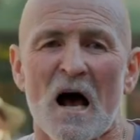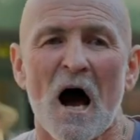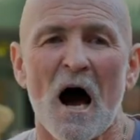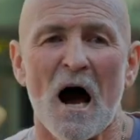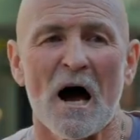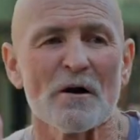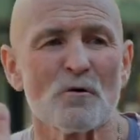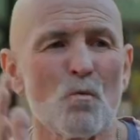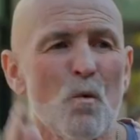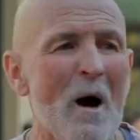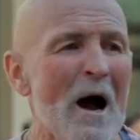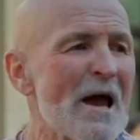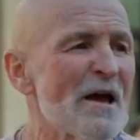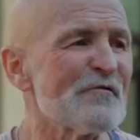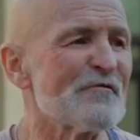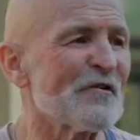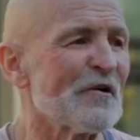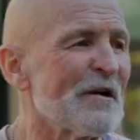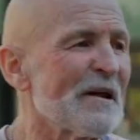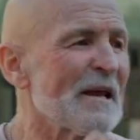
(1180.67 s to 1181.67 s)

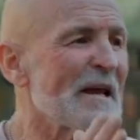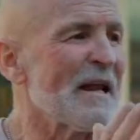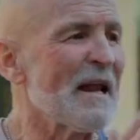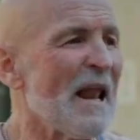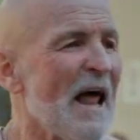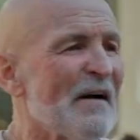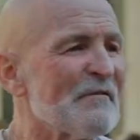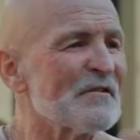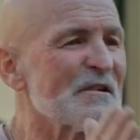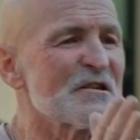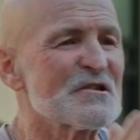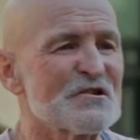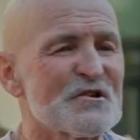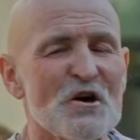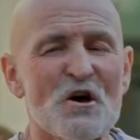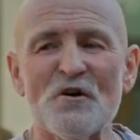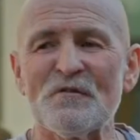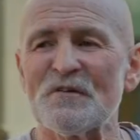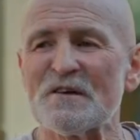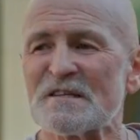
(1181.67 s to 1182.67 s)
unwavering in love and
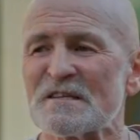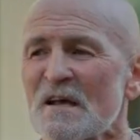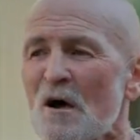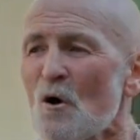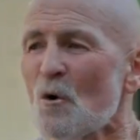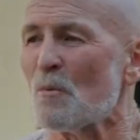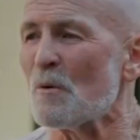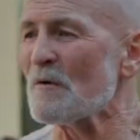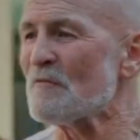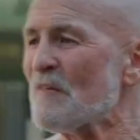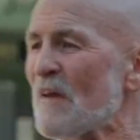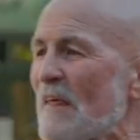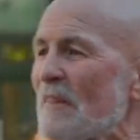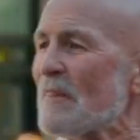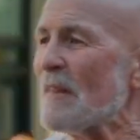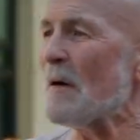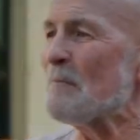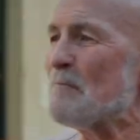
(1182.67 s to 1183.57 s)
service within the